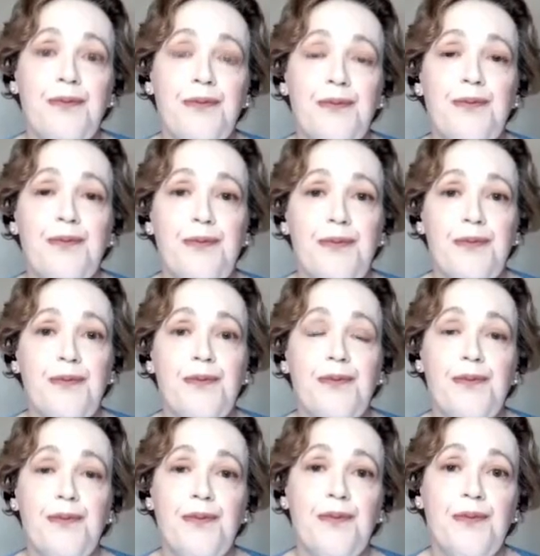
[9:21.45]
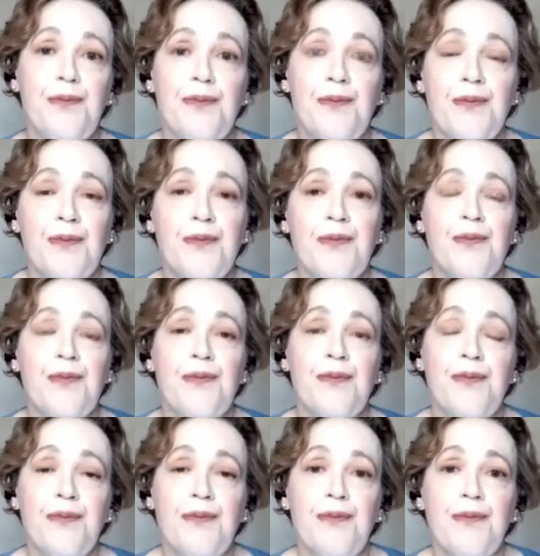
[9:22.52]

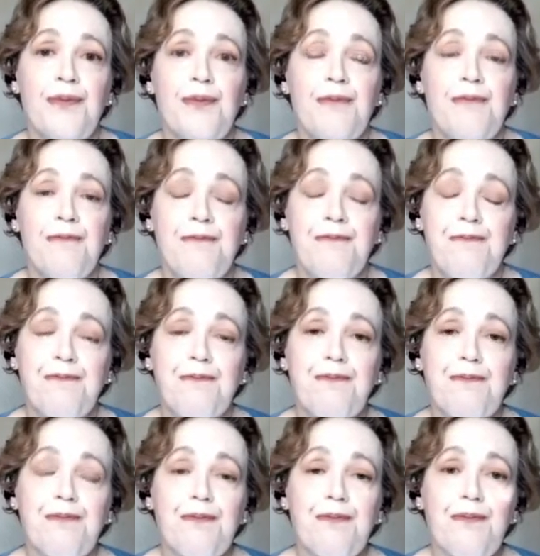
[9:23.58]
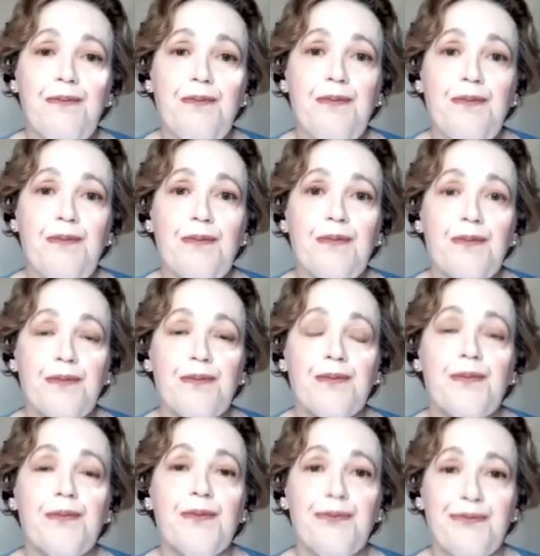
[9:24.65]

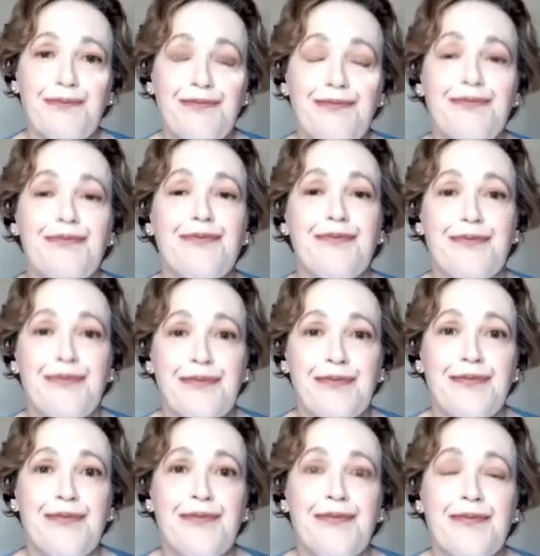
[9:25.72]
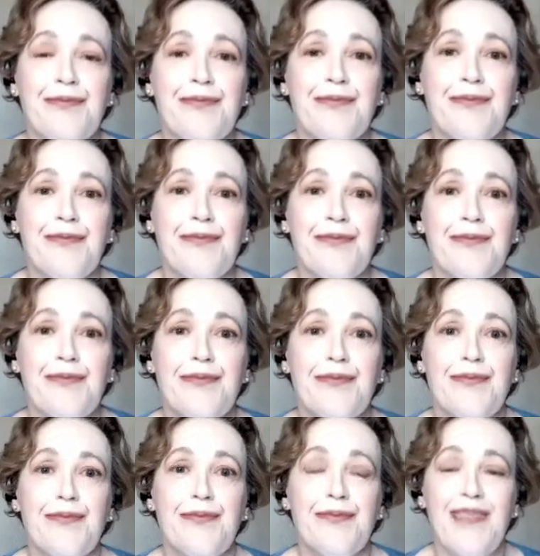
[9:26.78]

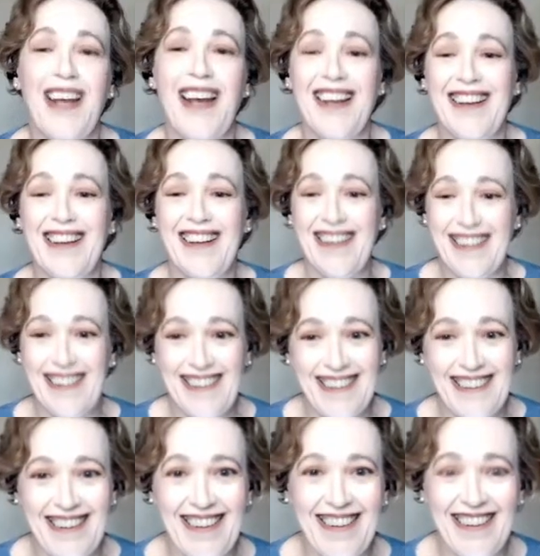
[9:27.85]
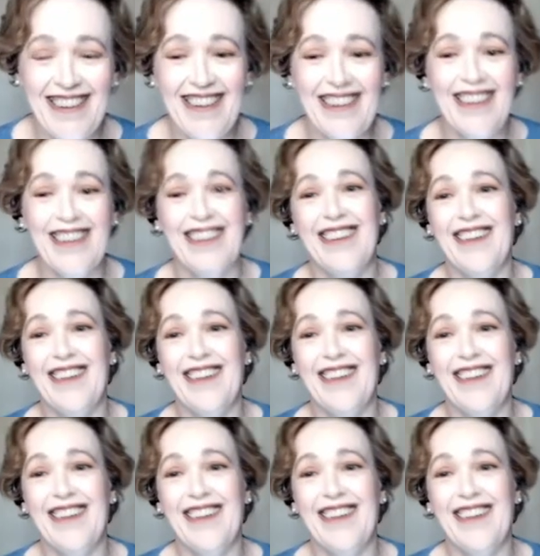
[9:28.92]
(not speaking)